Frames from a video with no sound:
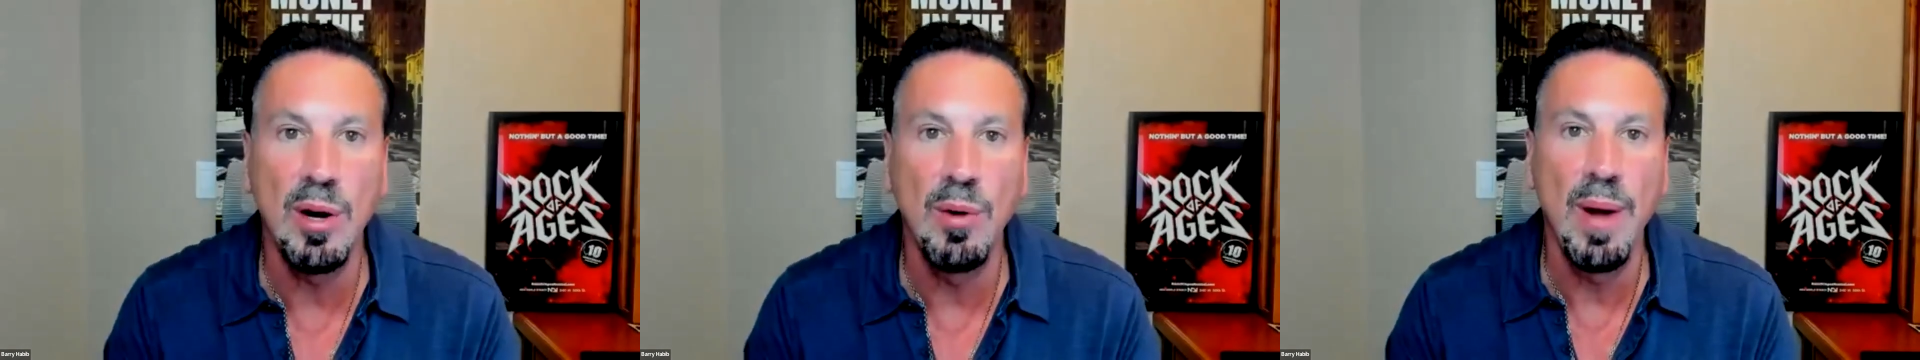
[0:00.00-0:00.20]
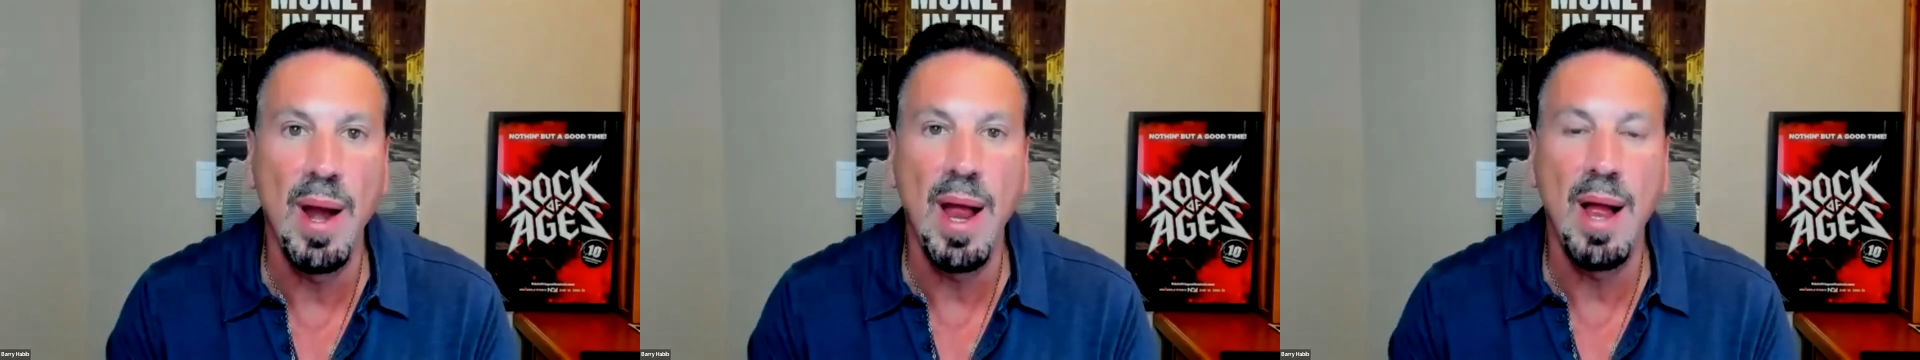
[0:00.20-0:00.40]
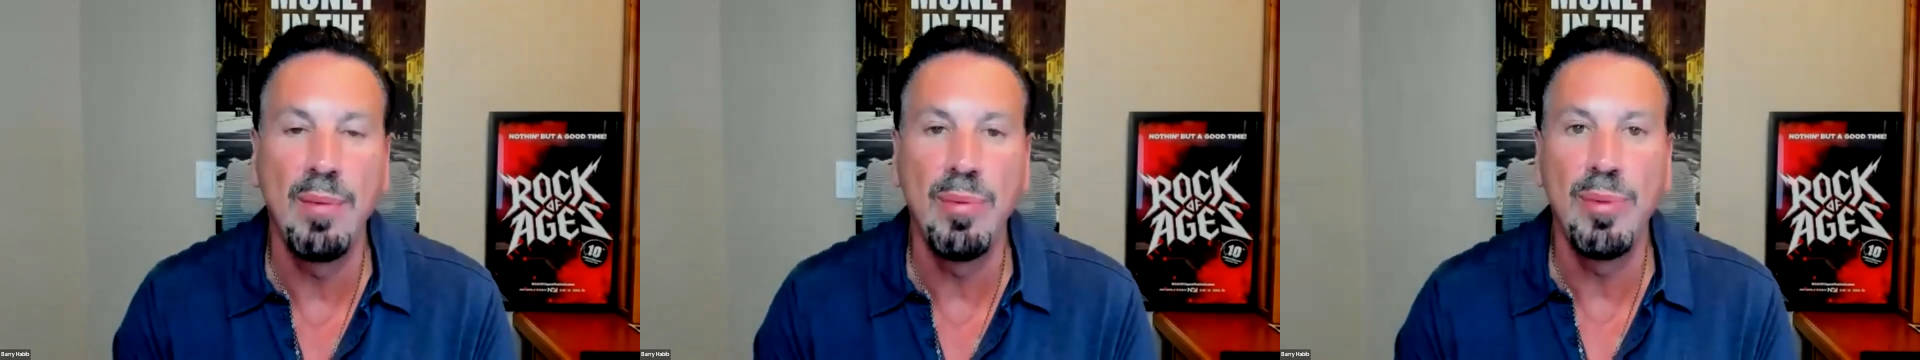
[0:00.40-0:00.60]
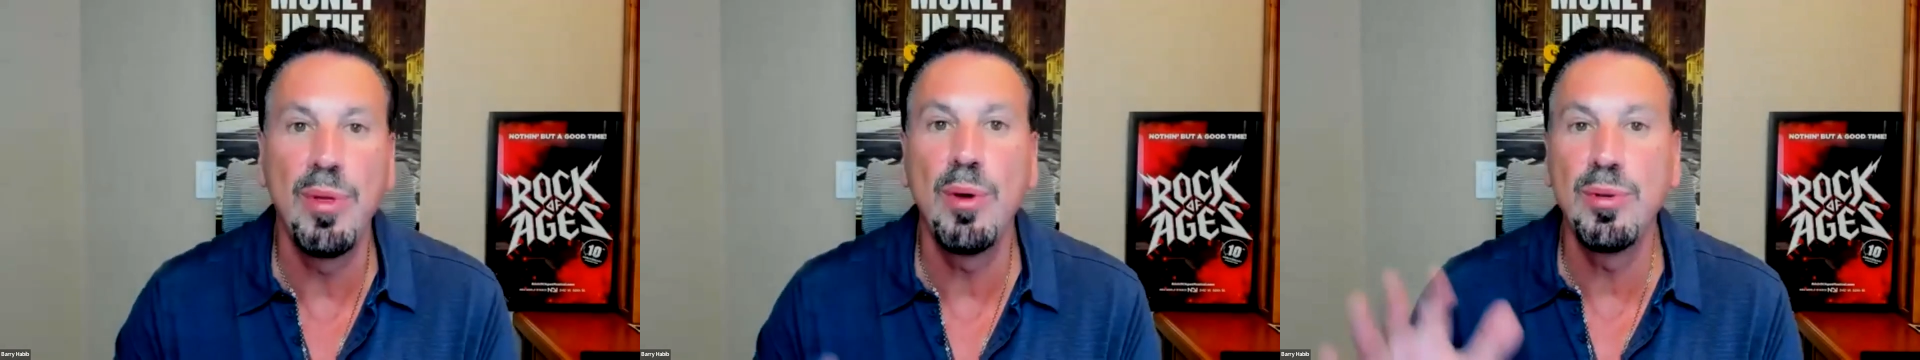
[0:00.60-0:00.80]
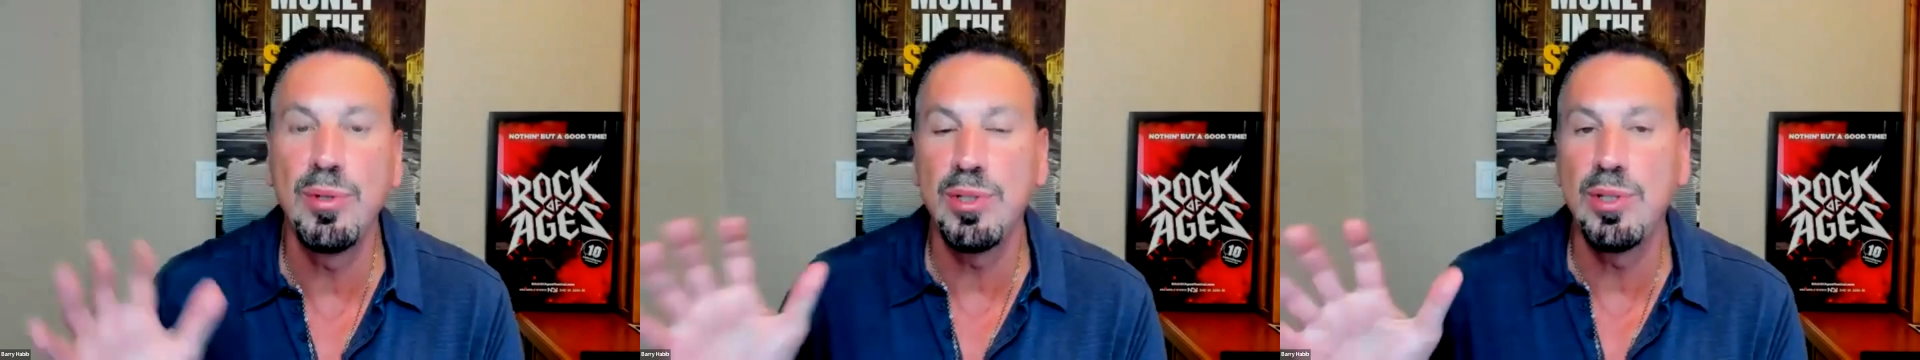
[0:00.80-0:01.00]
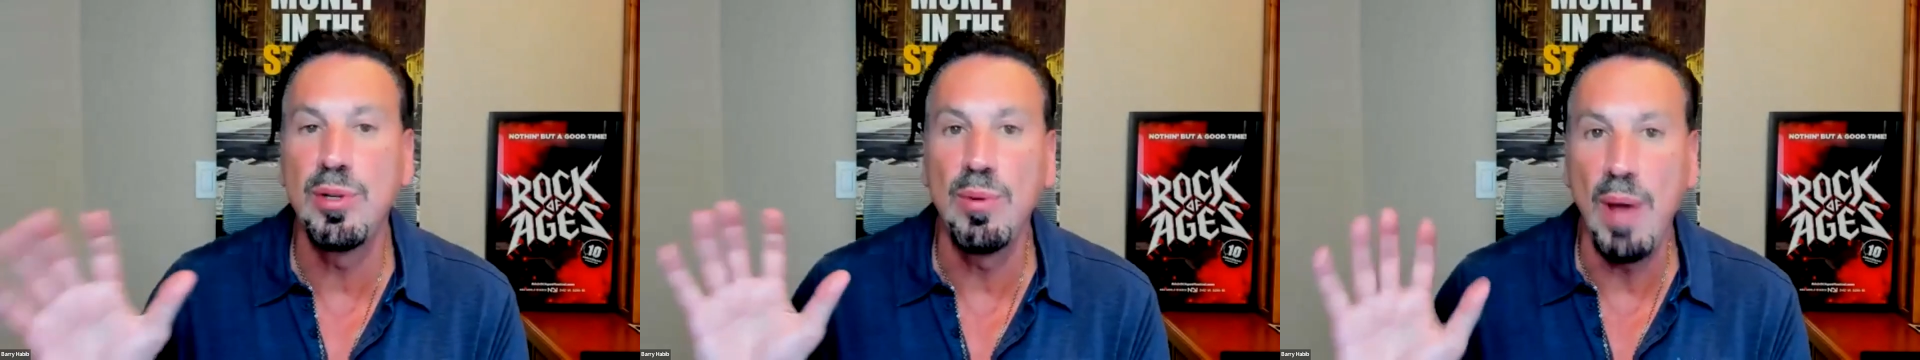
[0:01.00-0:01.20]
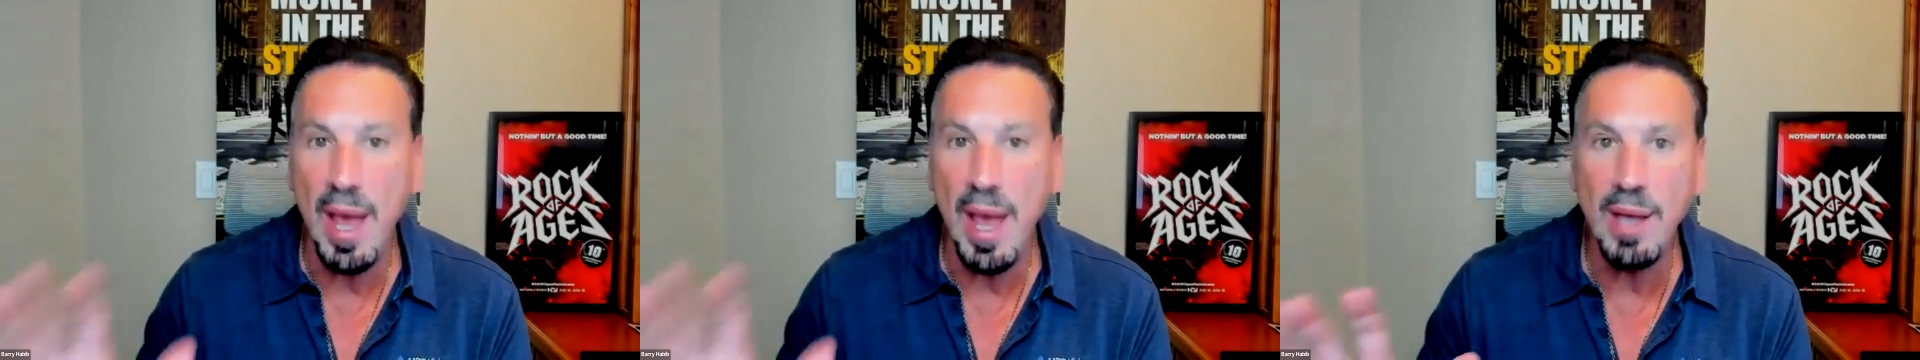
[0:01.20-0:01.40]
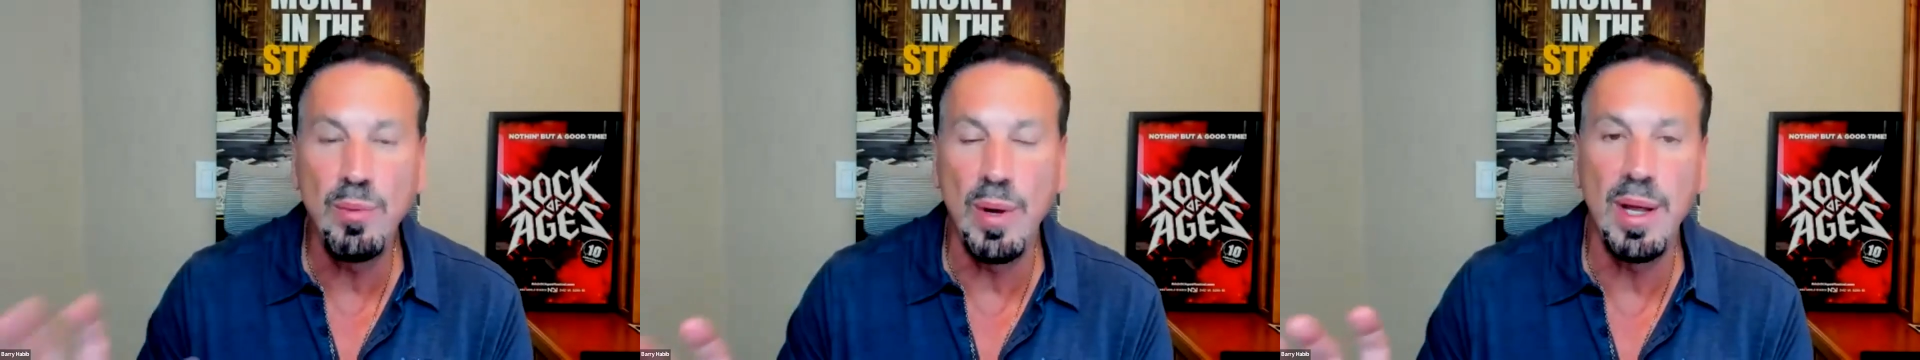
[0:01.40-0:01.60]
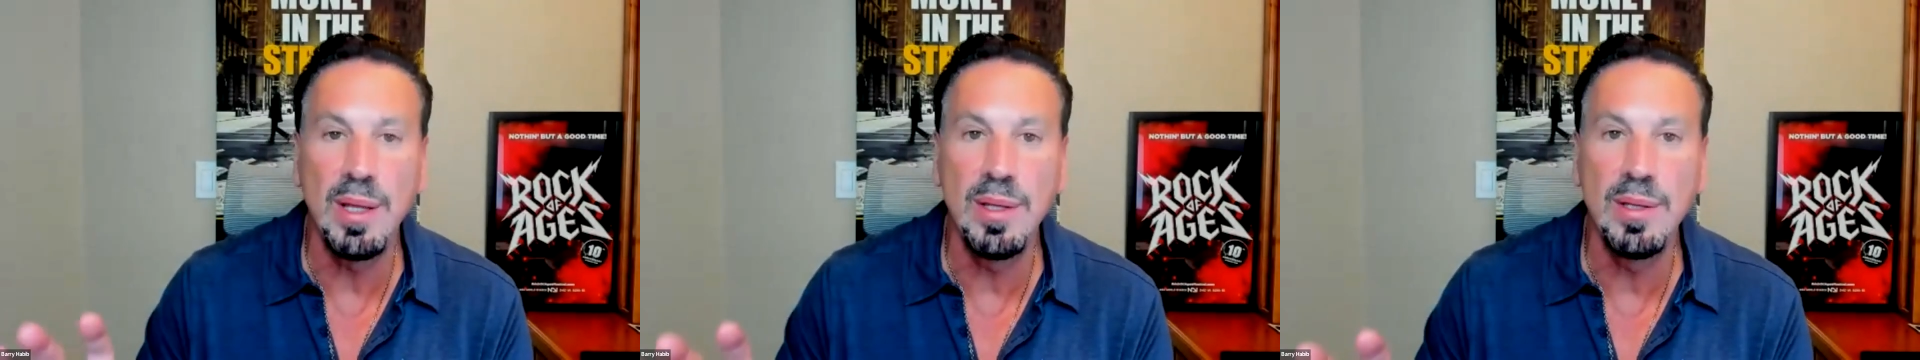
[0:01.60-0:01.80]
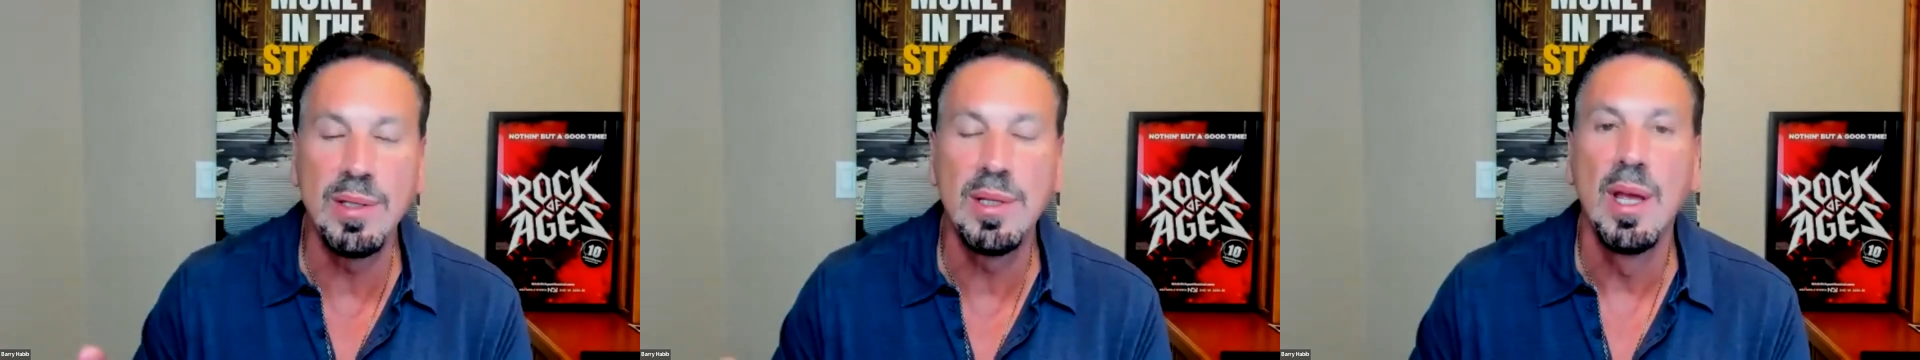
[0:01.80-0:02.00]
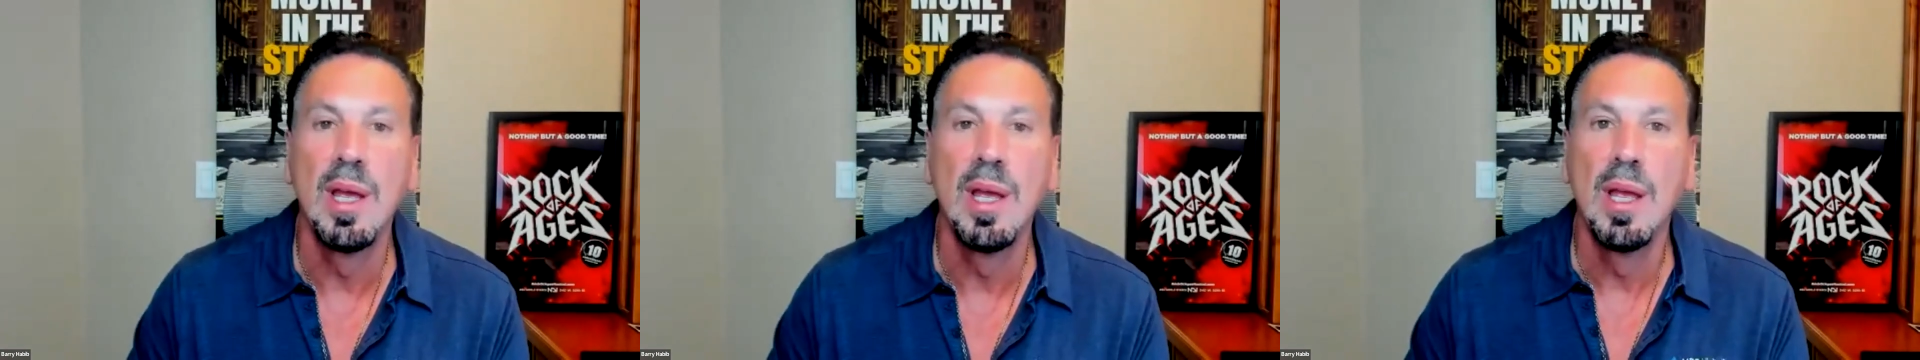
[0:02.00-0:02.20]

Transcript: around those two headwinds